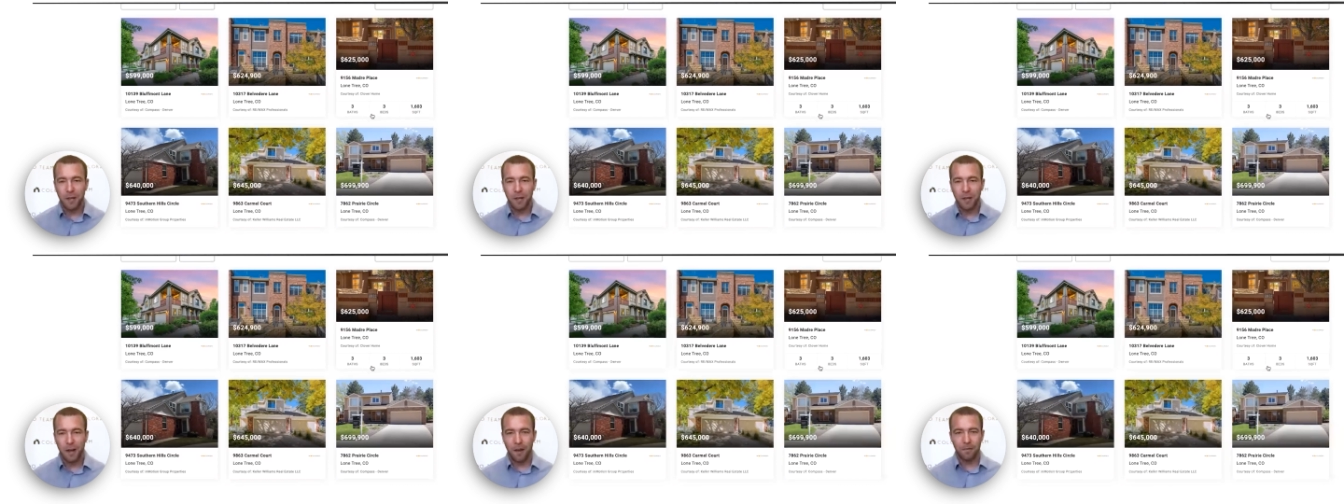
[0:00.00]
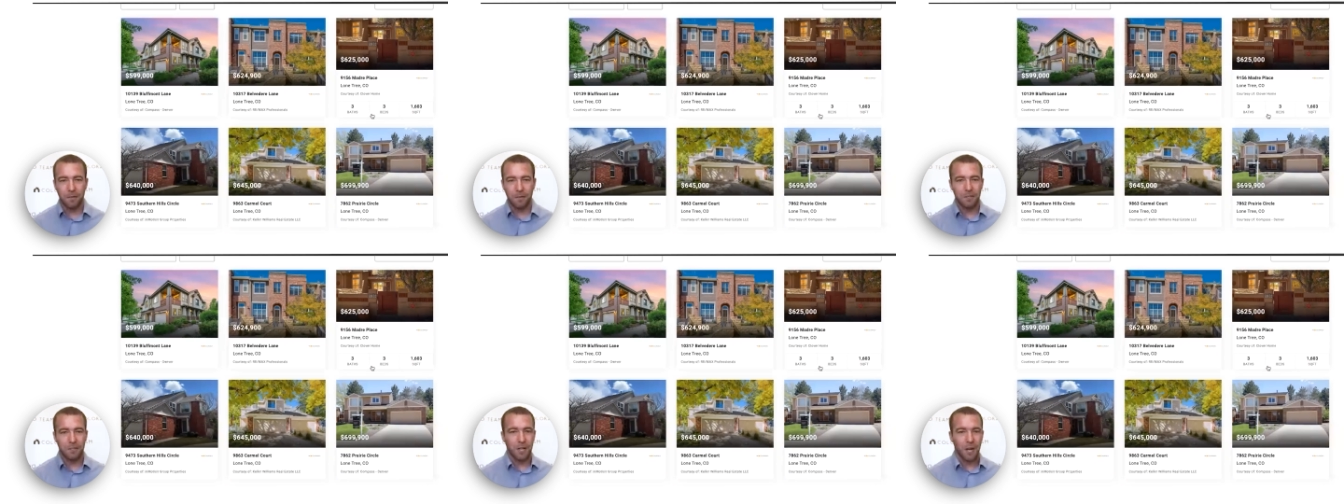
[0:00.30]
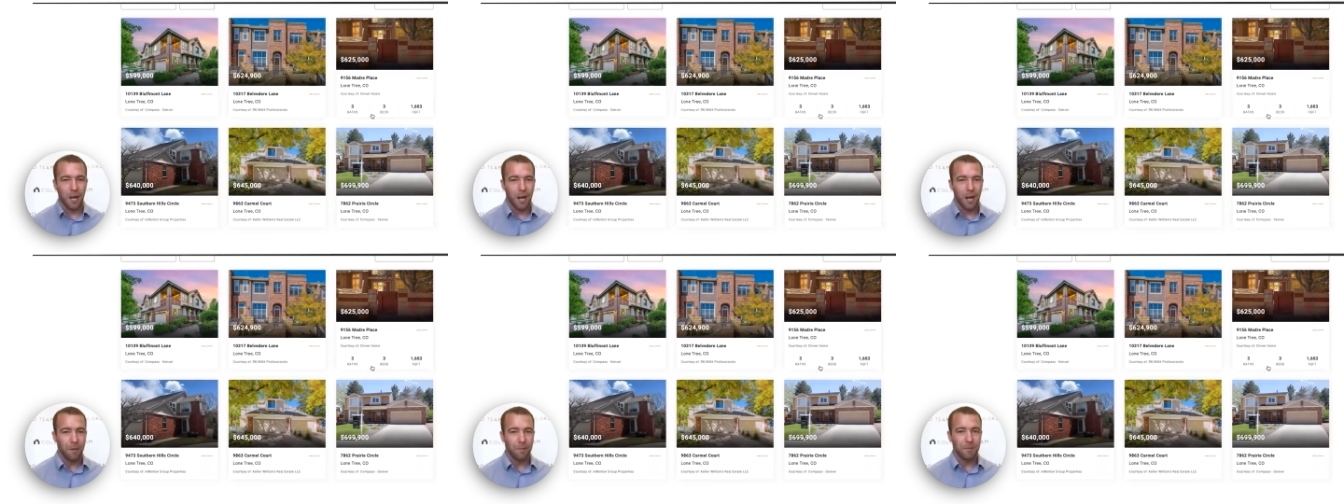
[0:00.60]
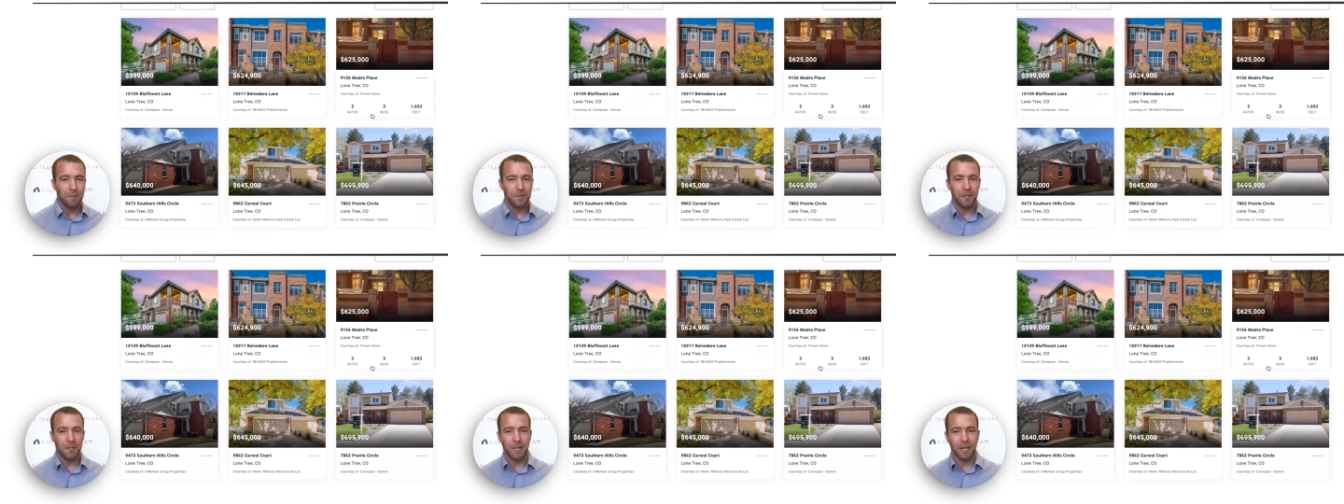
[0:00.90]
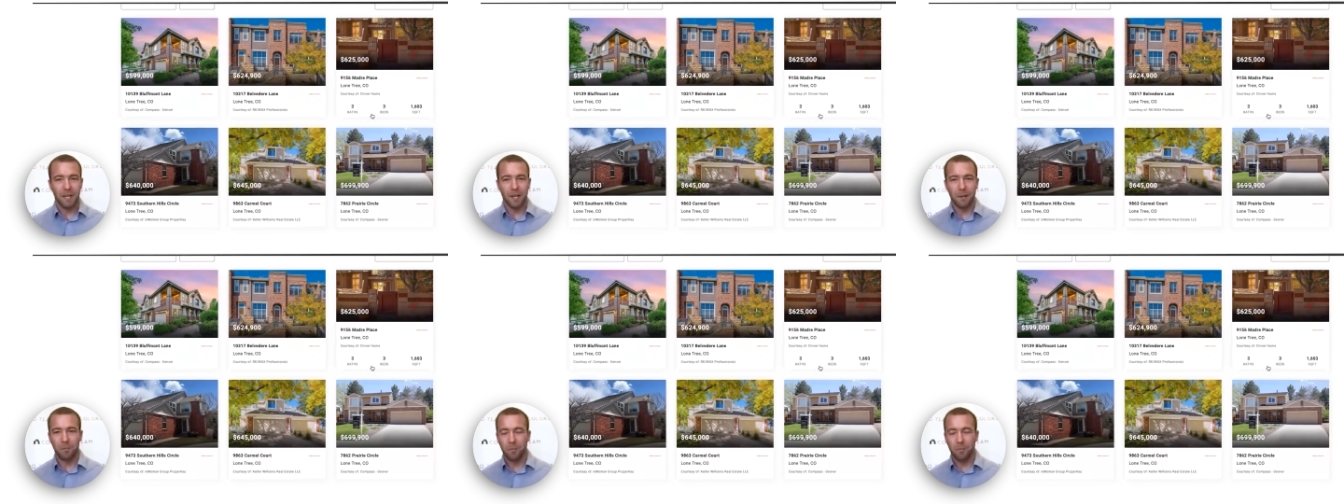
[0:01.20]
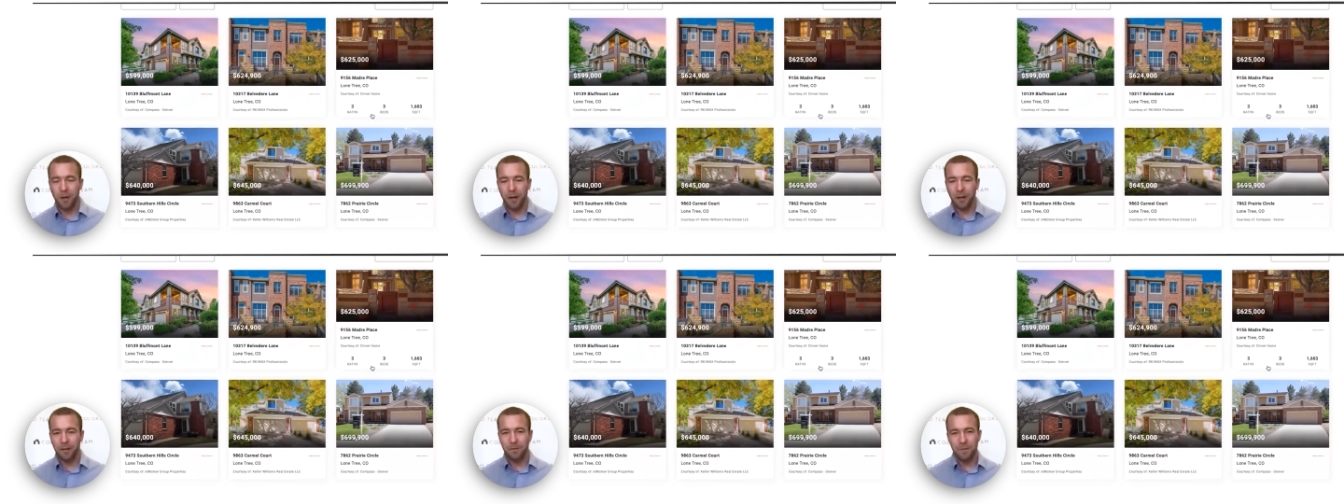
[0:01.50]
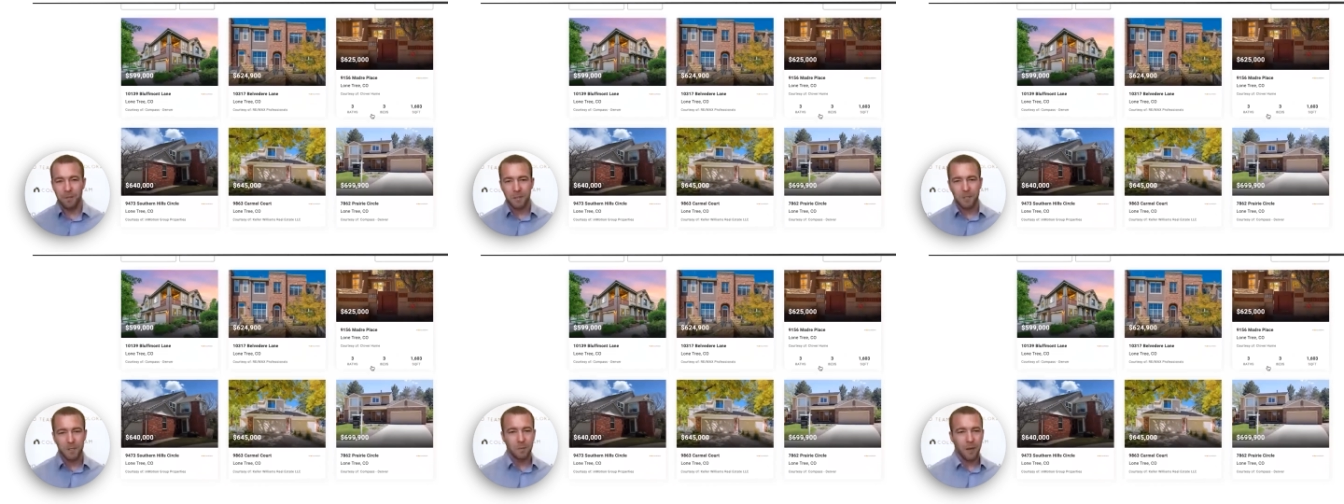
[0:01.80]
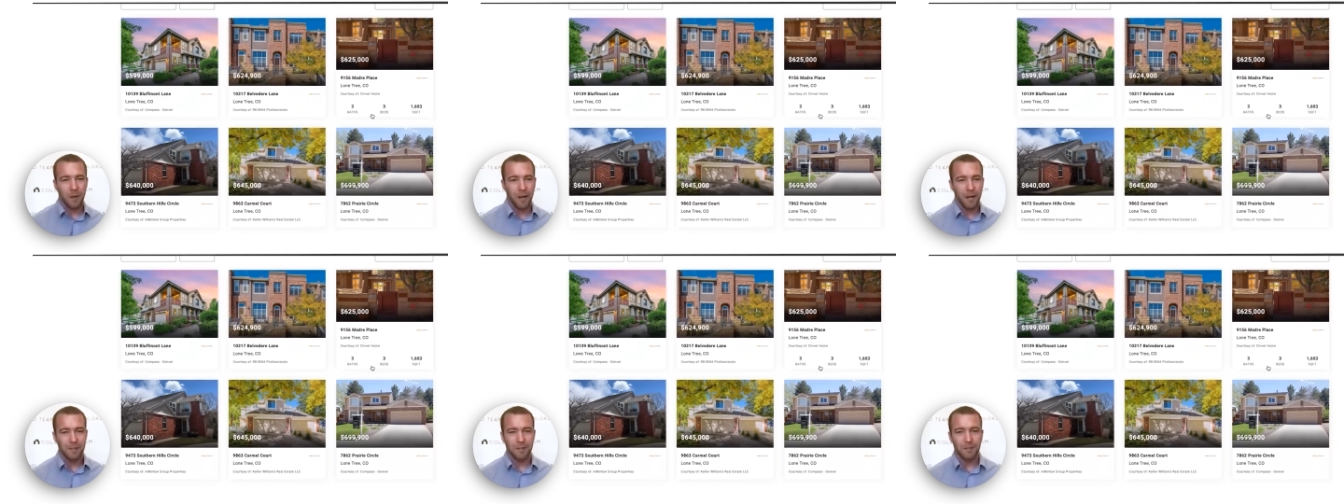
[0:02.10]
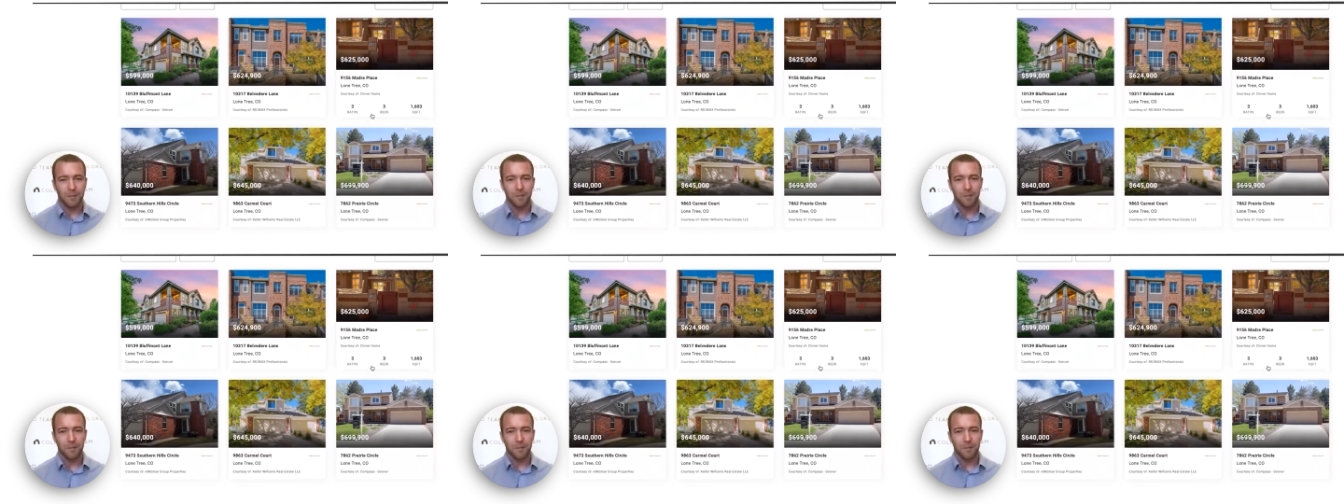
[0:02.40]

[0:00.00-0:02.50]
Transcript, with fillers: coffee shops and breakfast spots.